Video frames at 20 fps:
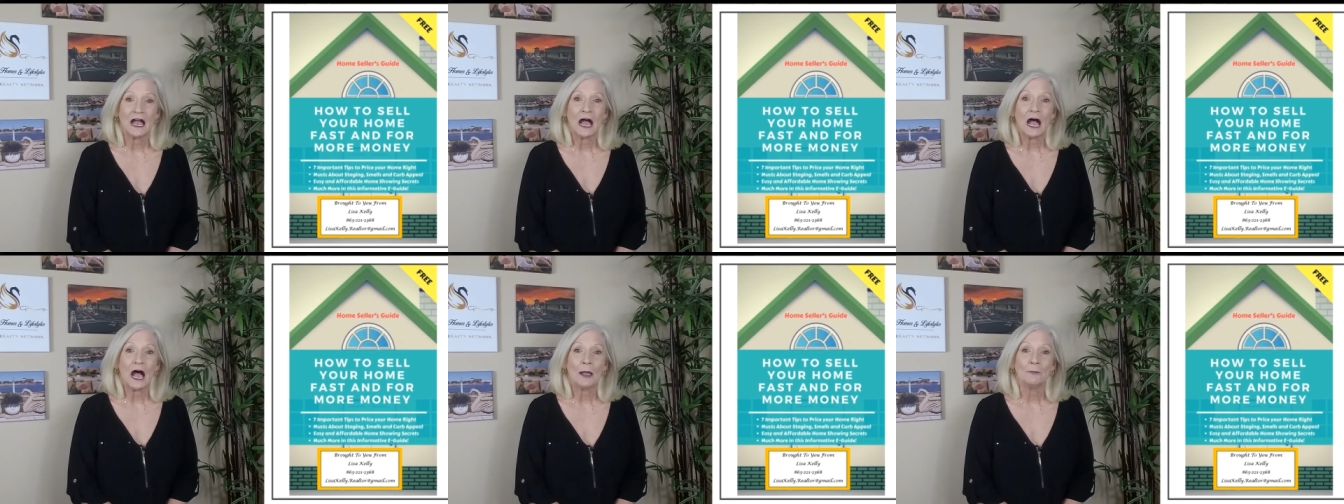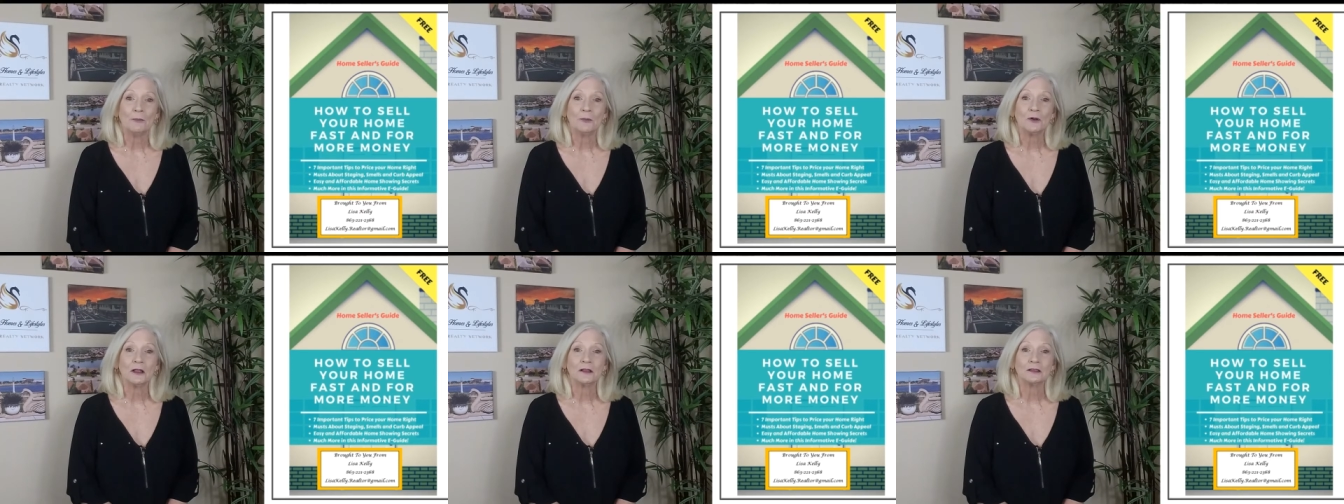I
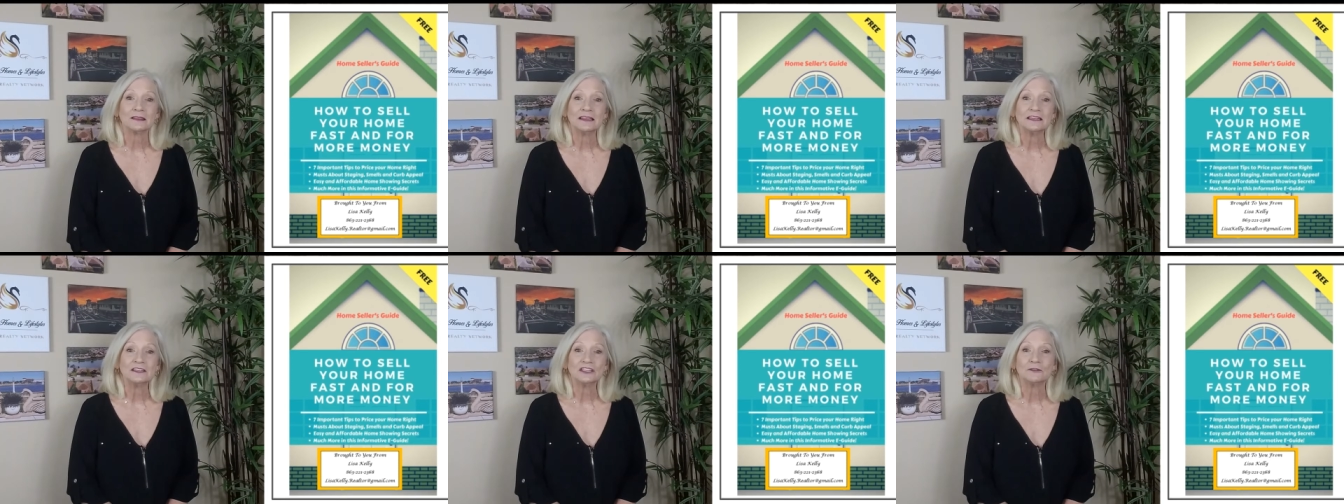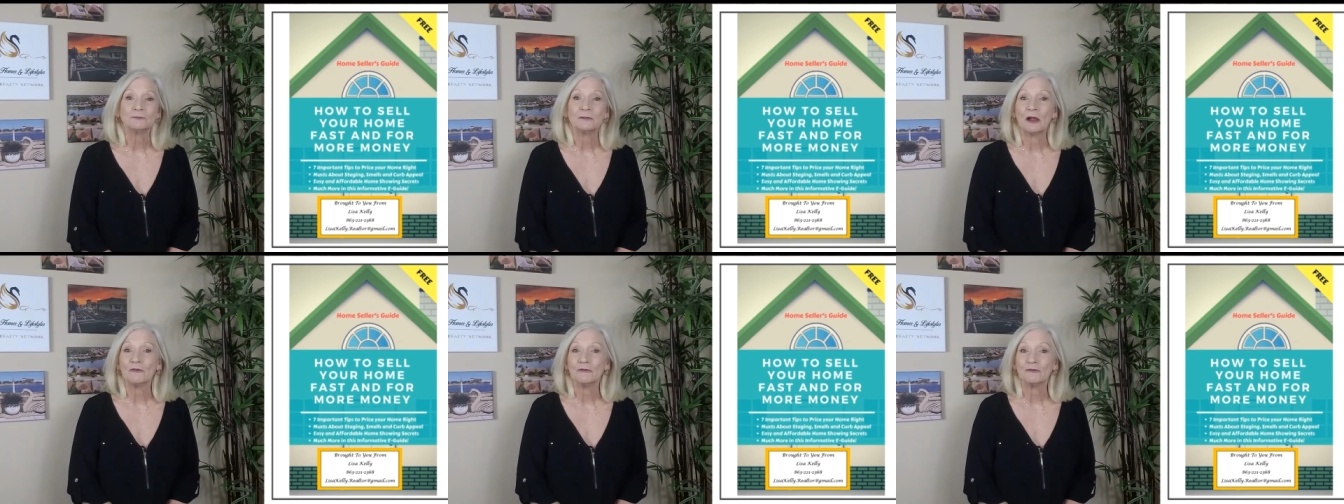put a link to
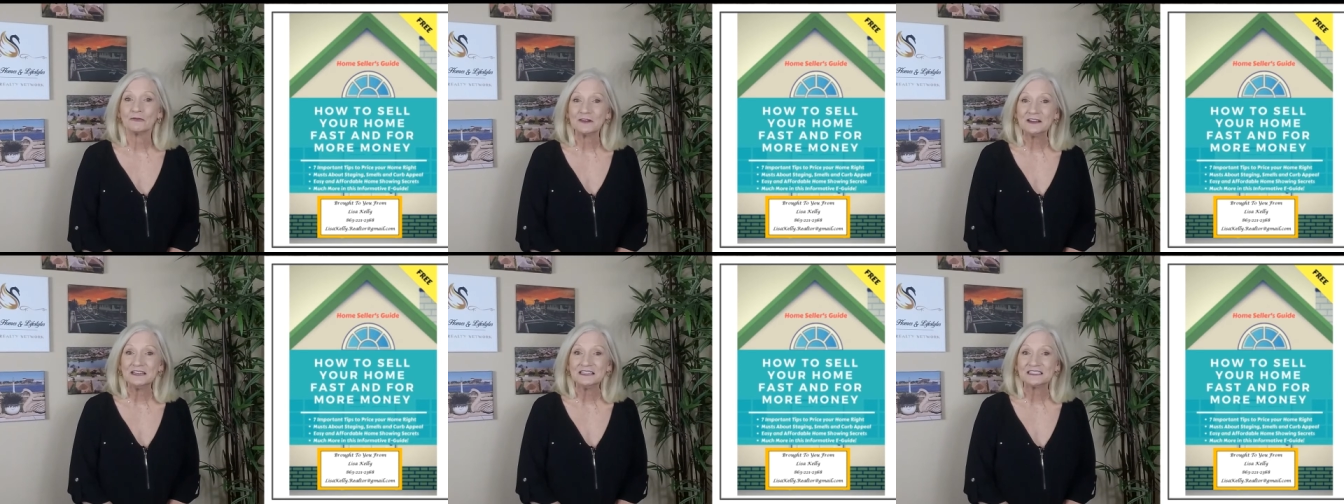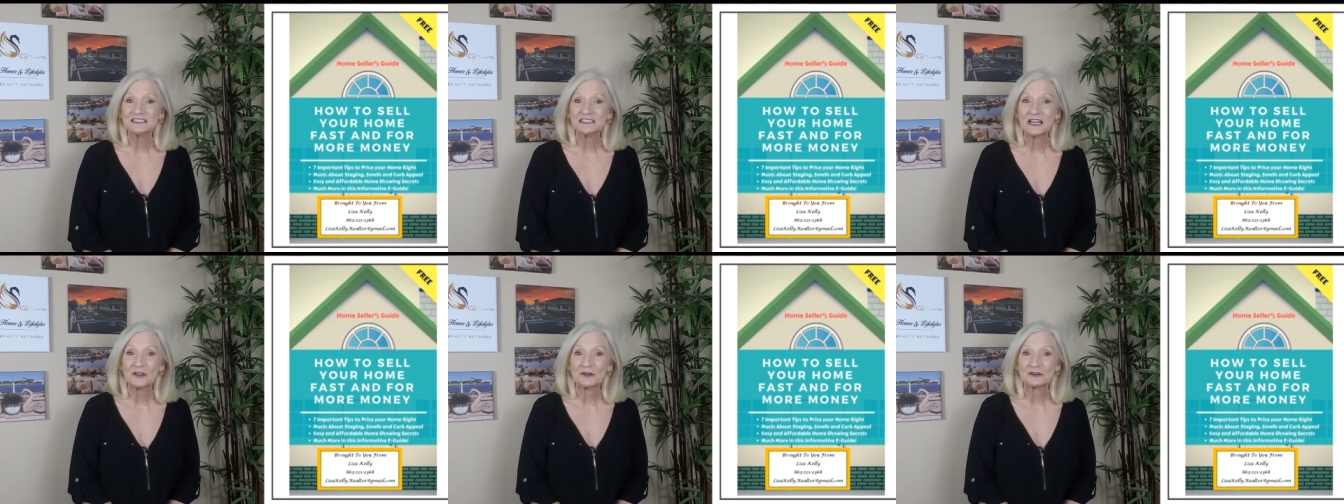my free
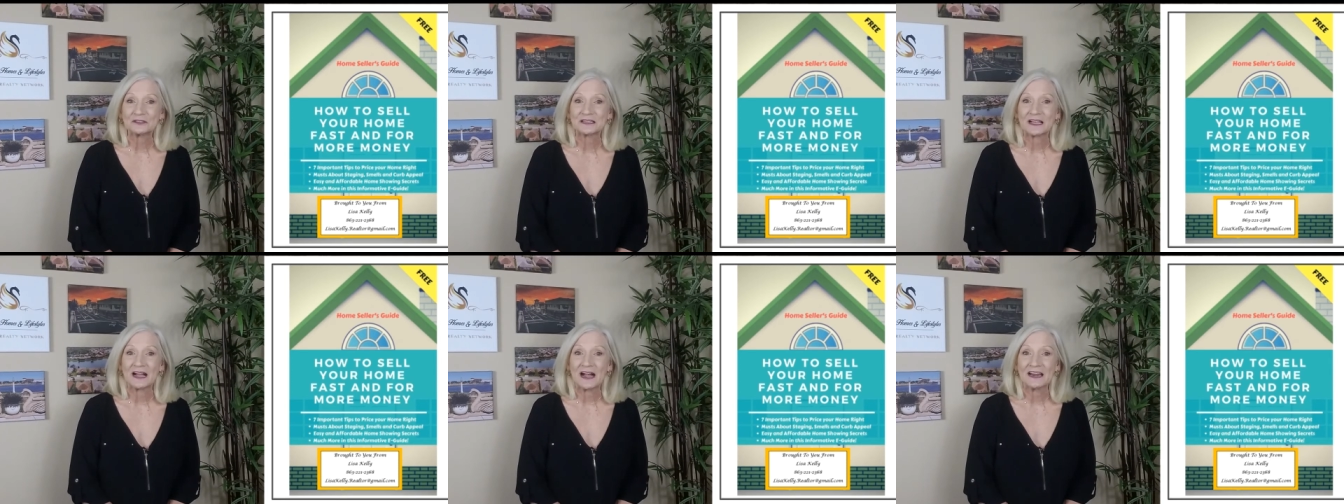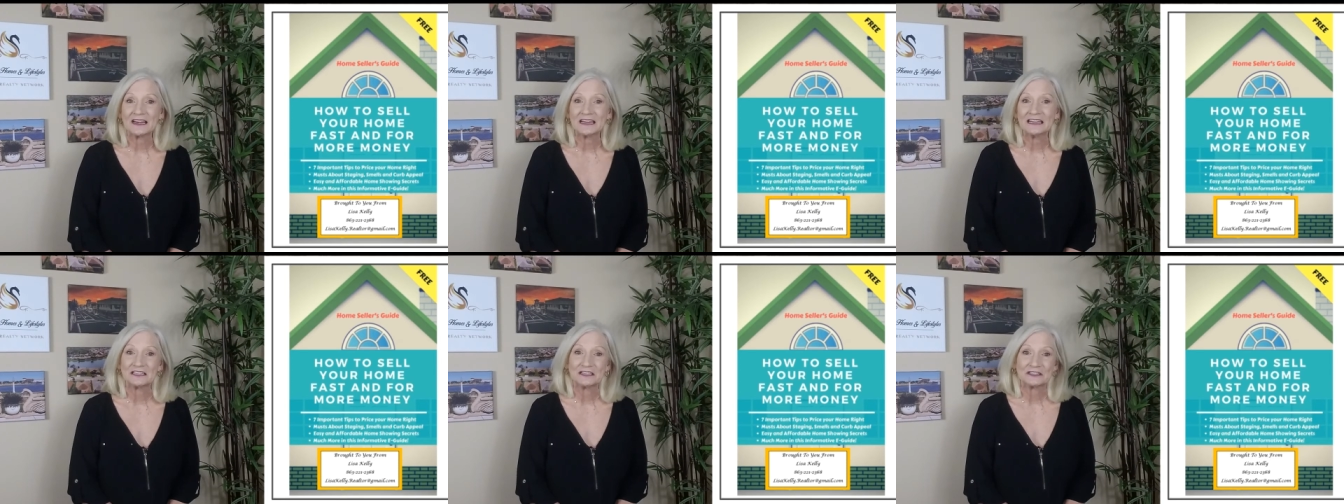seller's
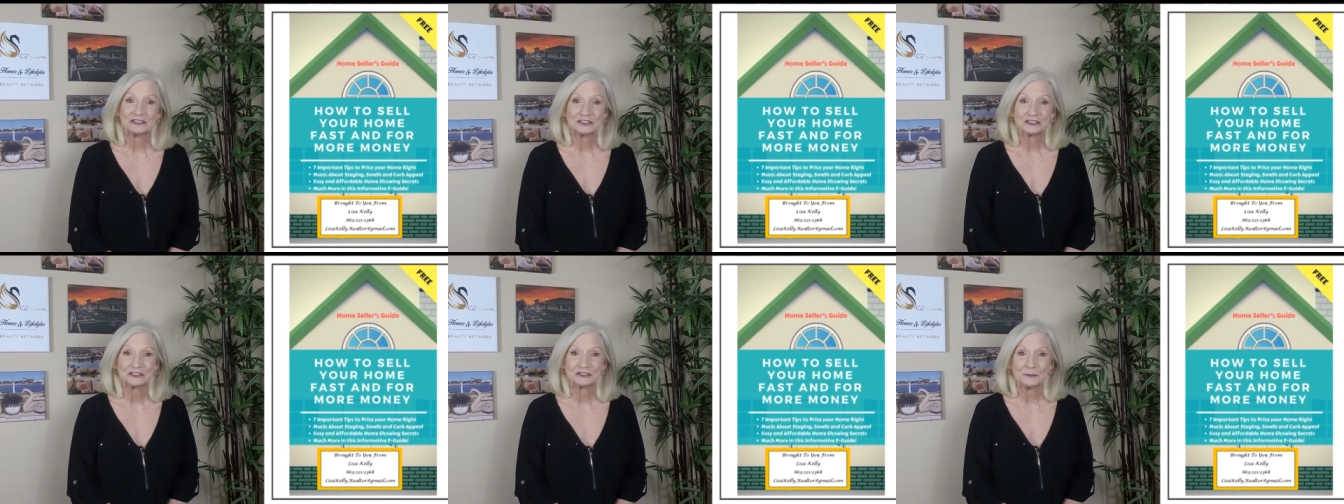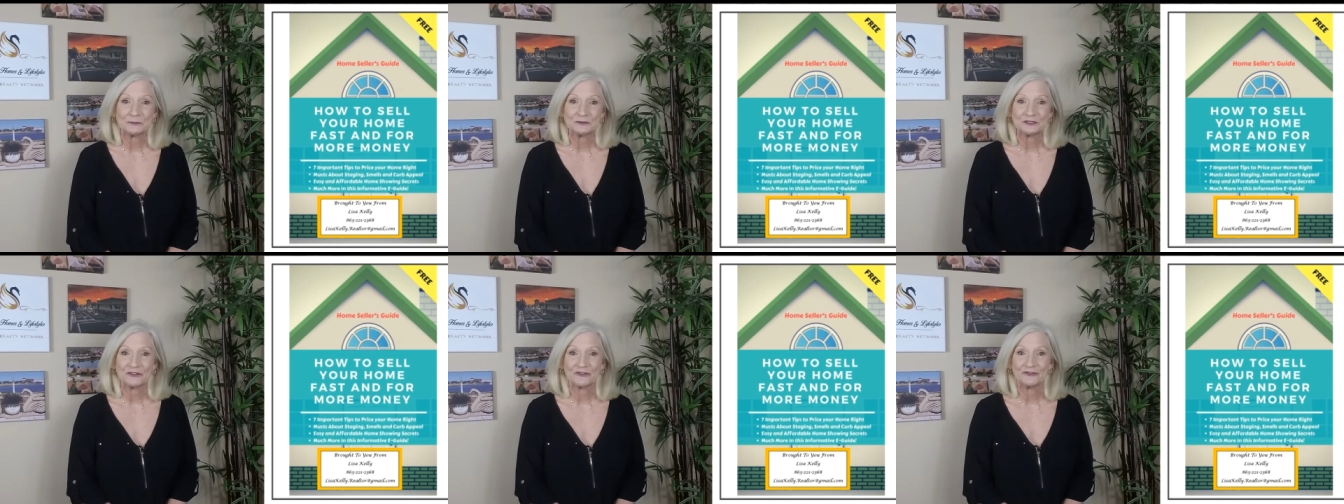guide in the
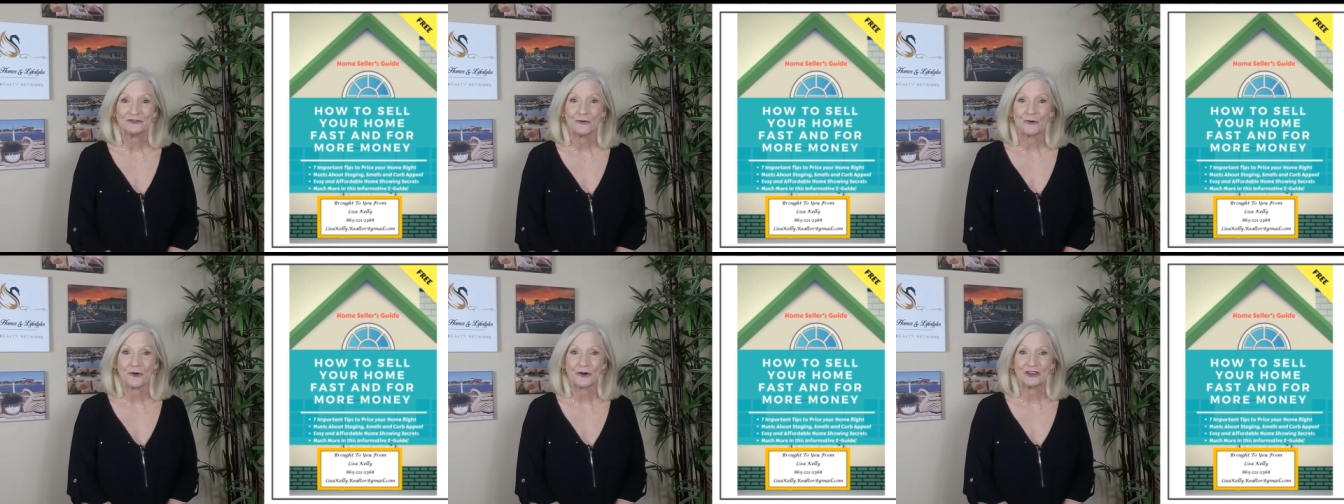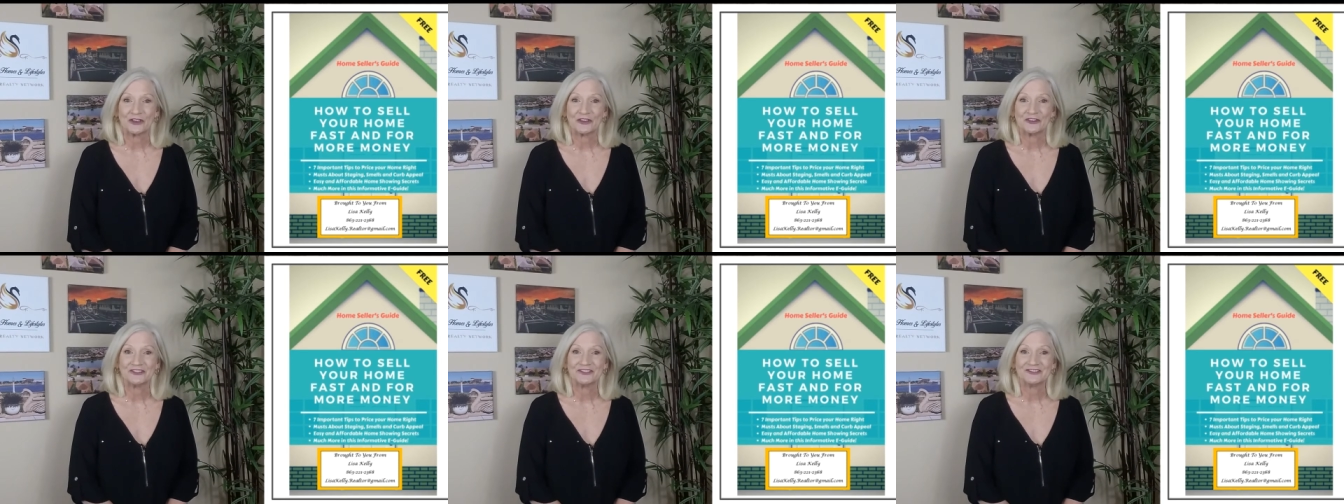description for
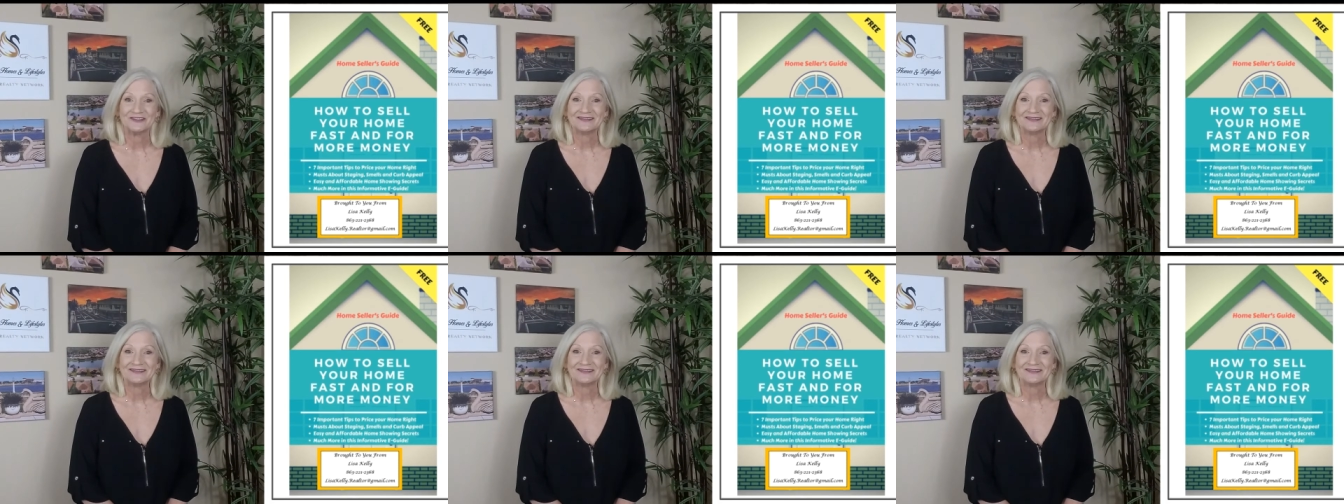you.